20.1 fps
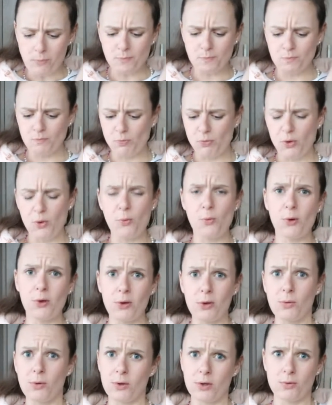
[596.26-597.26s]
you
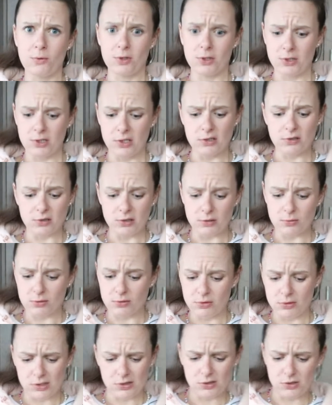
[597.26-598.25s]
really, really, really taste
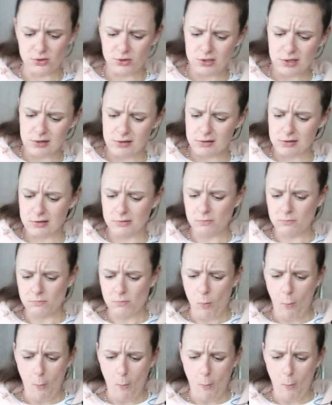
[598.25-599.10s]
it in the cheddar.